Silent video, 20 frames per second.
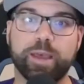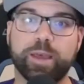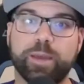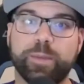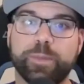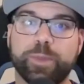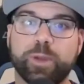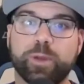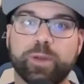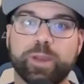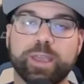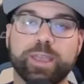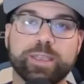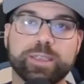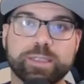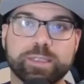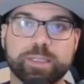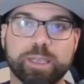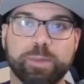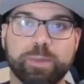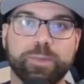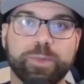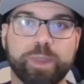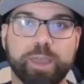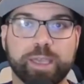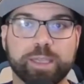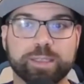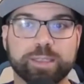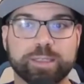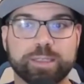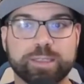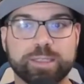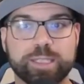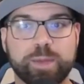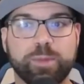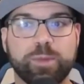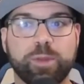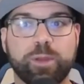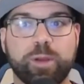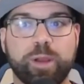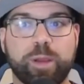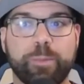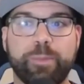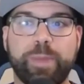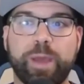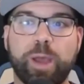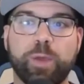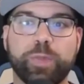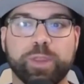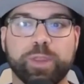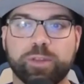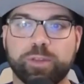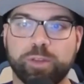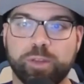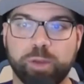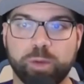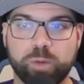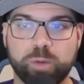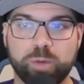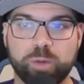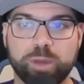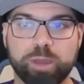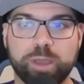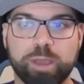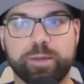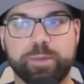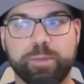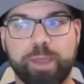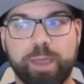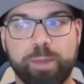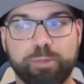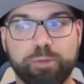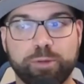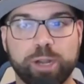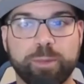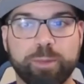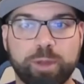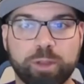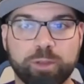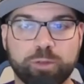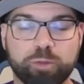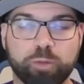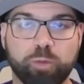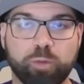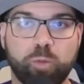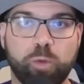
there is something similar about the two. And pretty much what